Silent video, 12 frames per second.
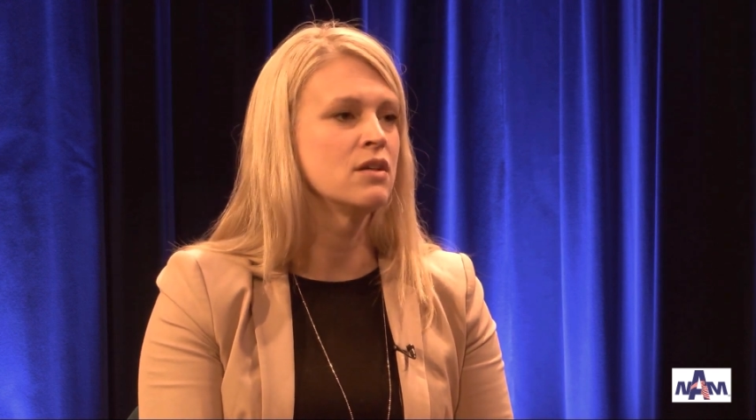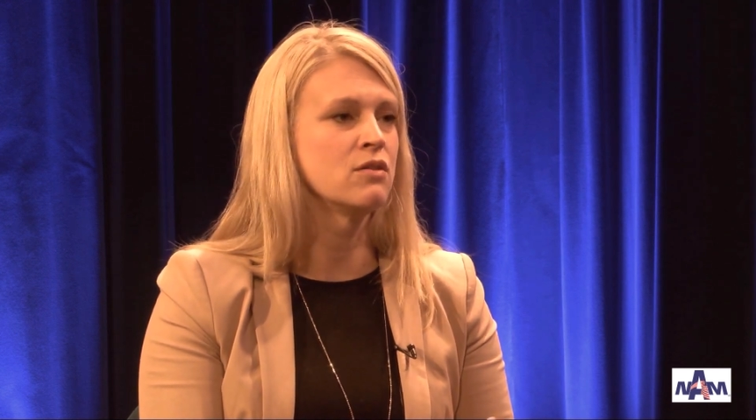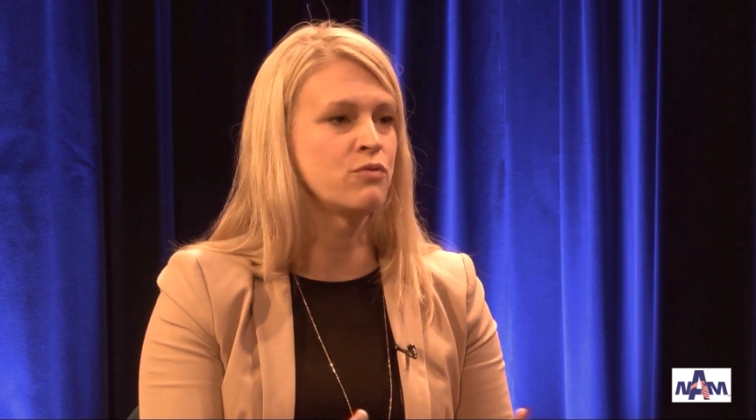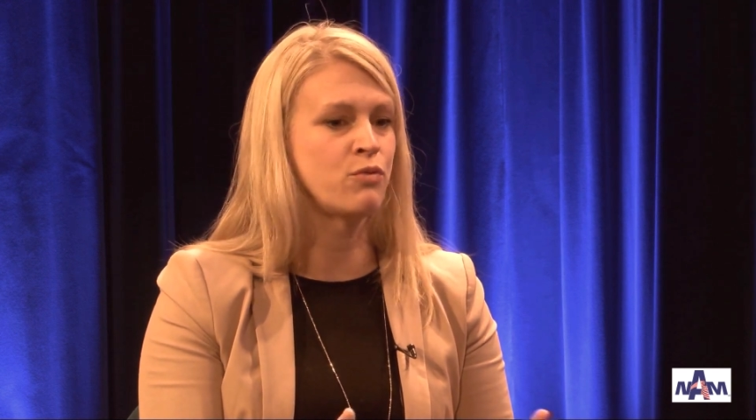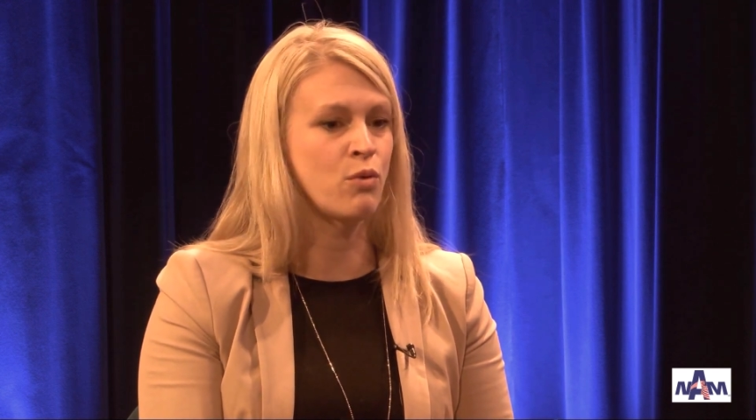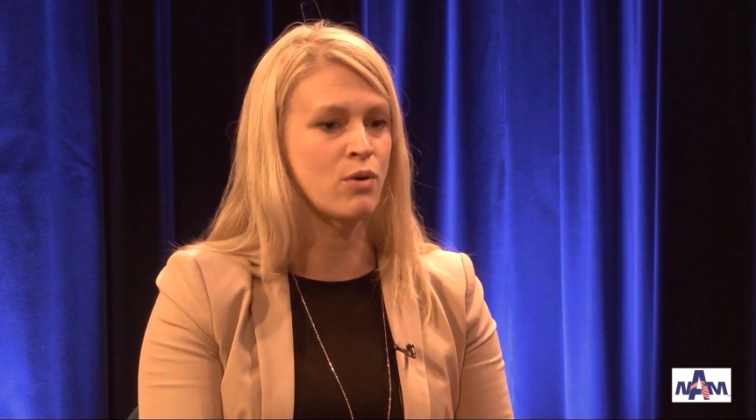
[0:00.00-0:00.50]

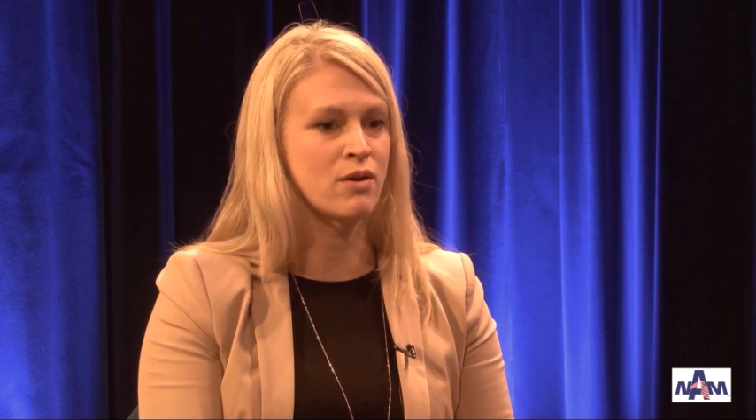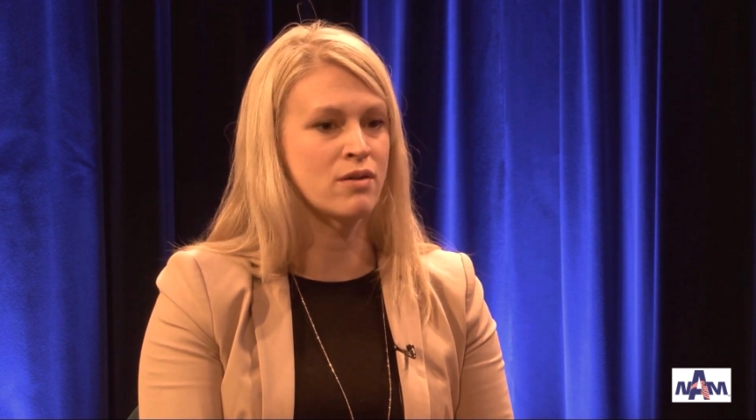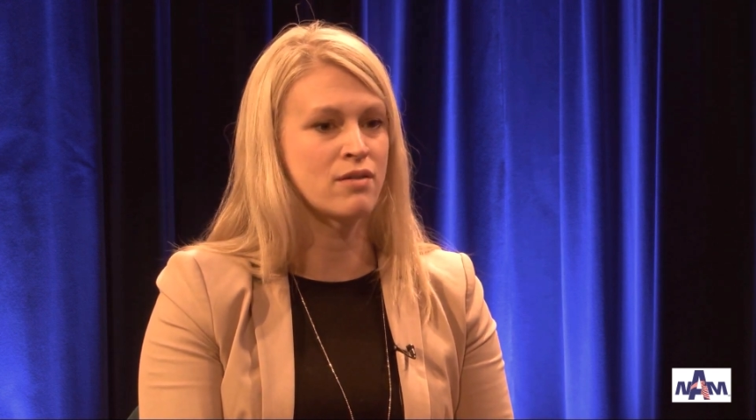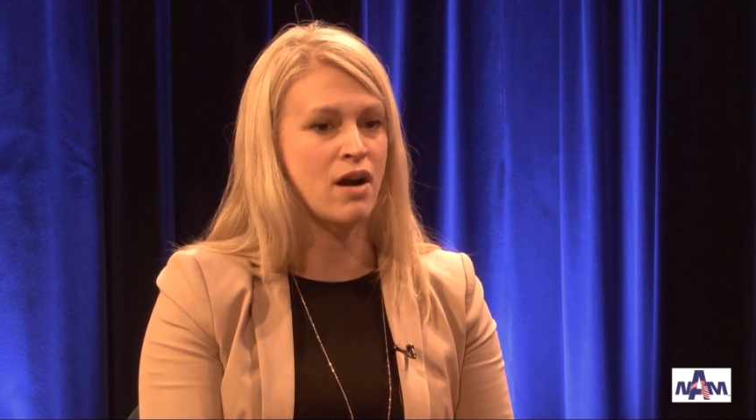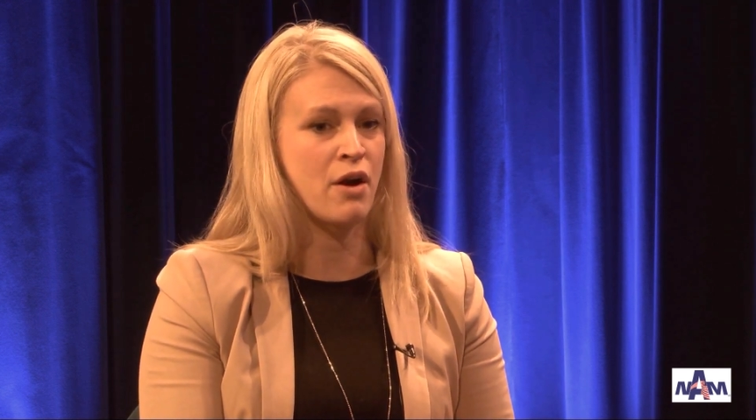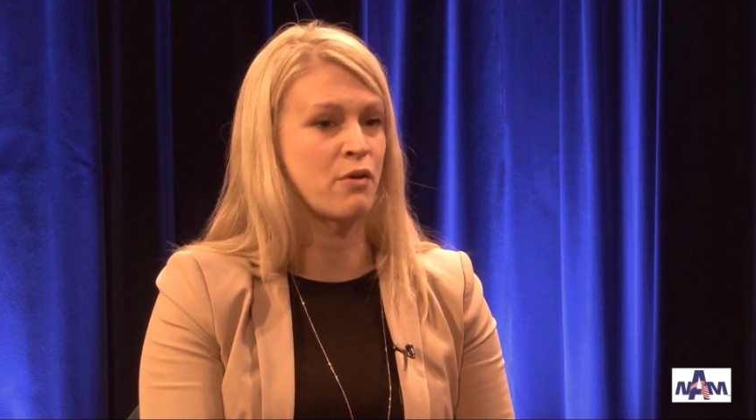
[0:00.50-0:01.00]

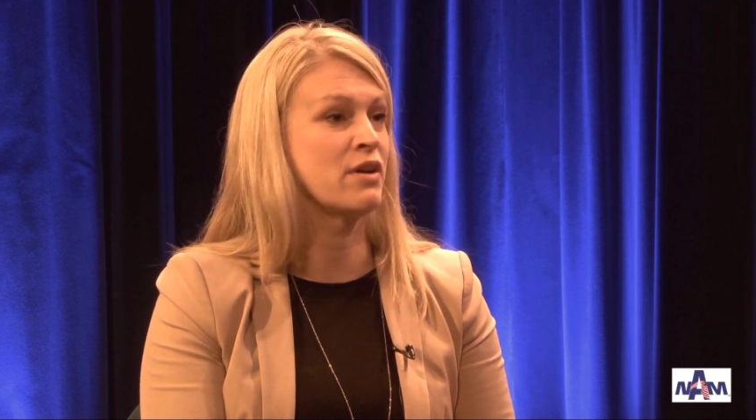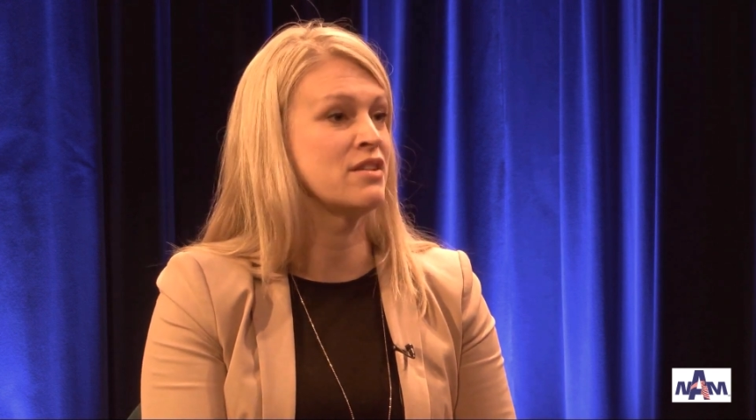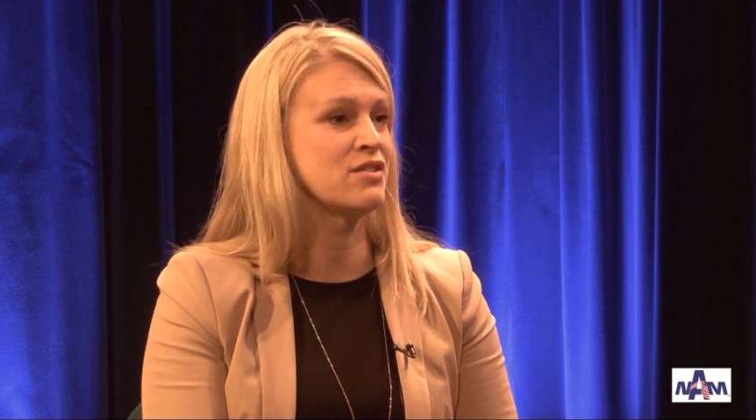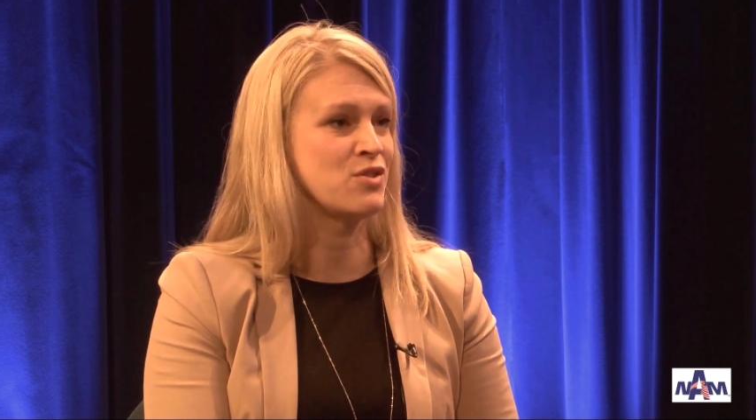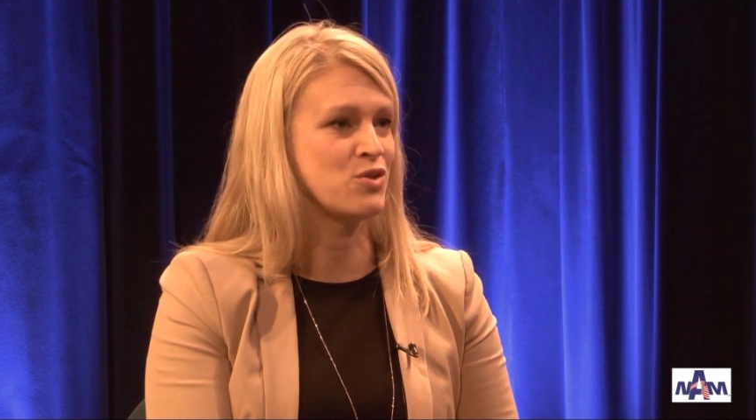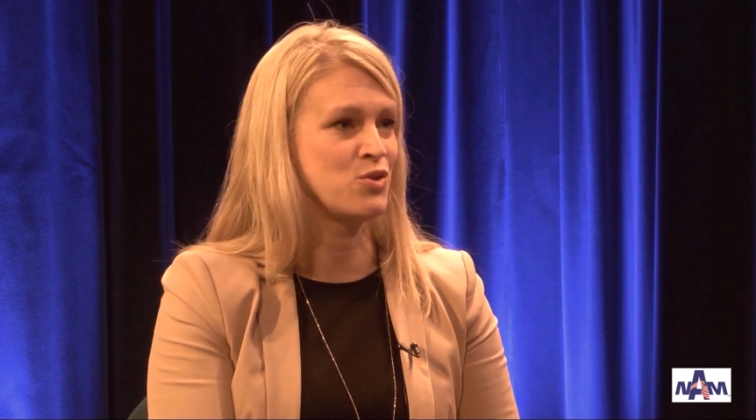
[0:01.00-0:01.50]
for our
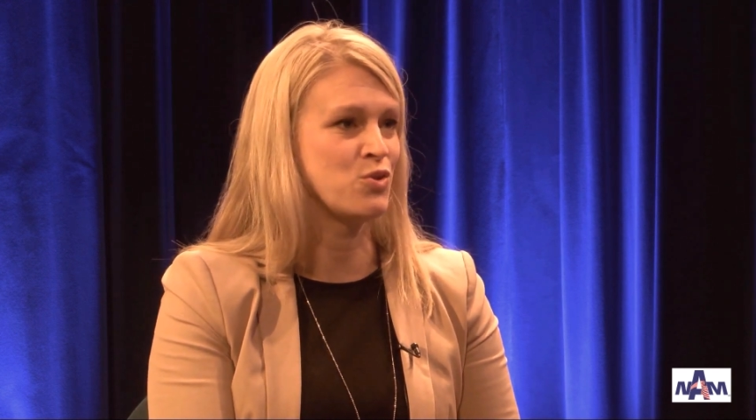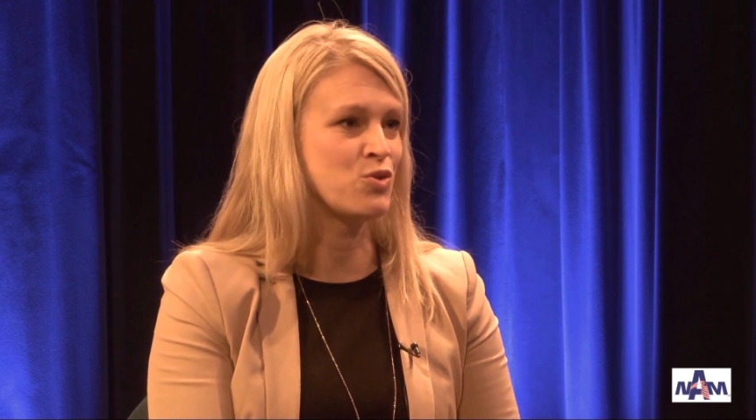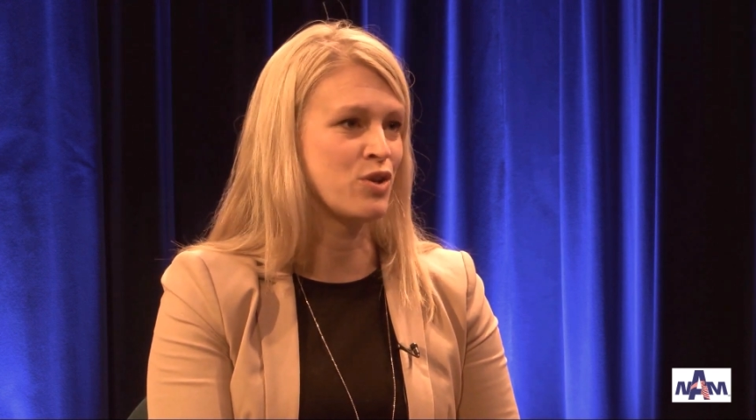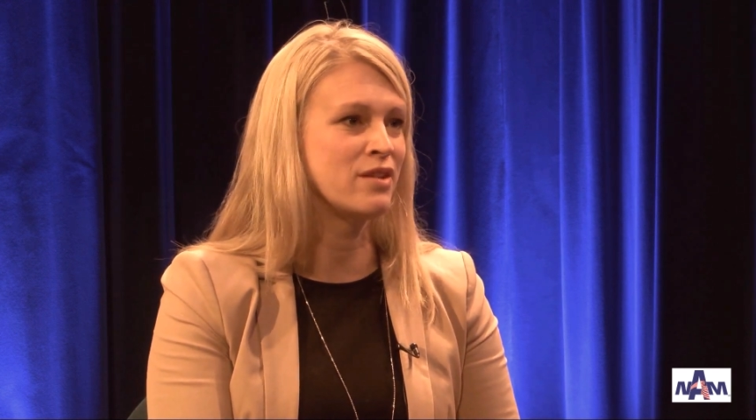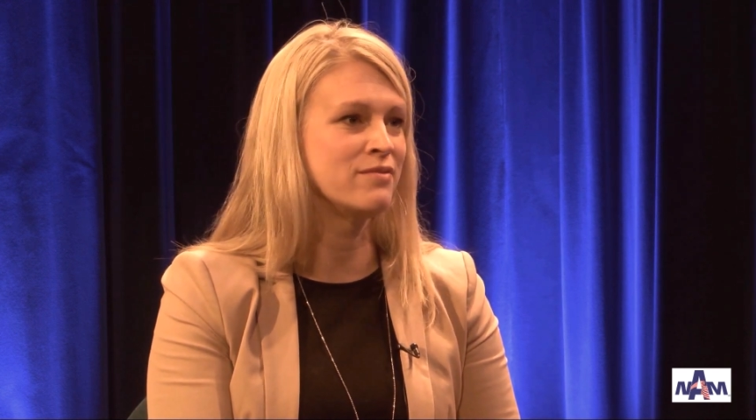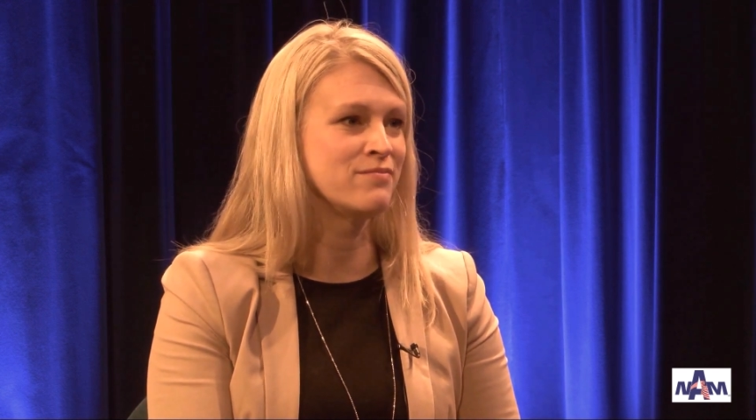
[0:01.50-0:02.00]

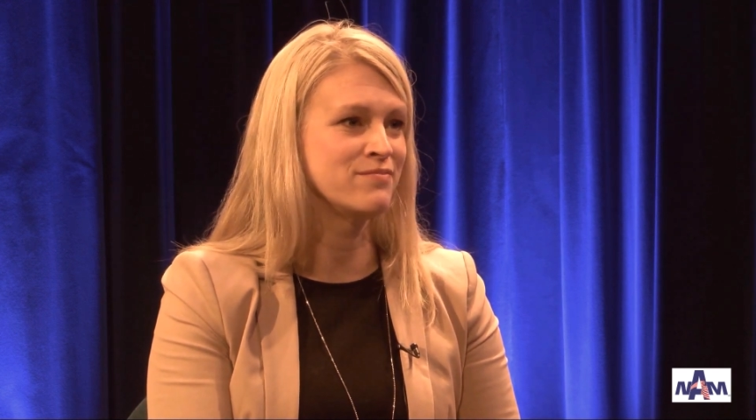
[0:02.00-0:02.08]
institution?